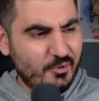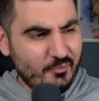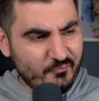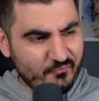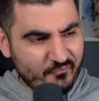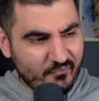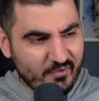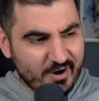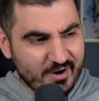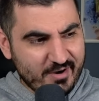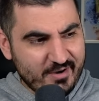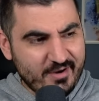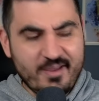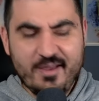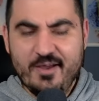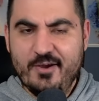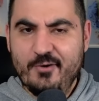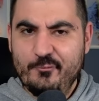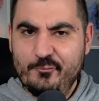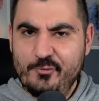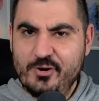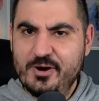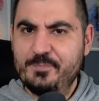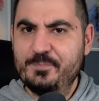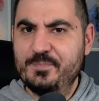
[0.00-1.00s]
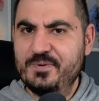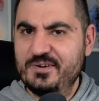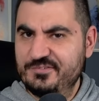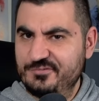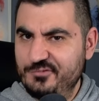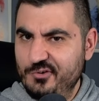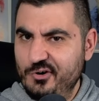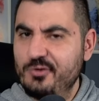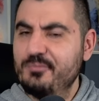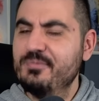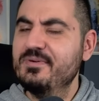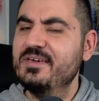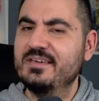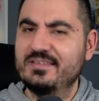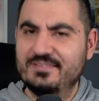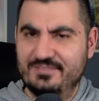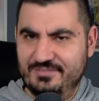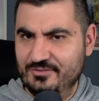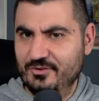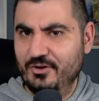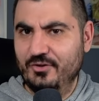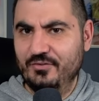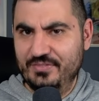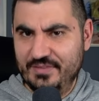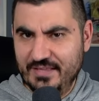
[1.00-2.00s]
so far, we're performing
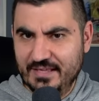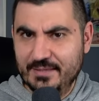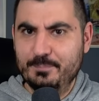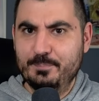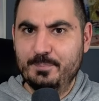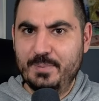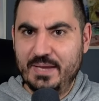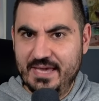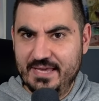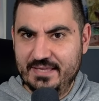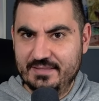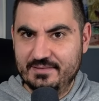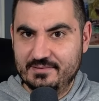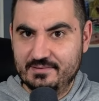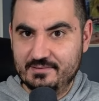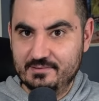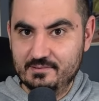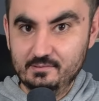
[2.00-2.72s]
not that bad.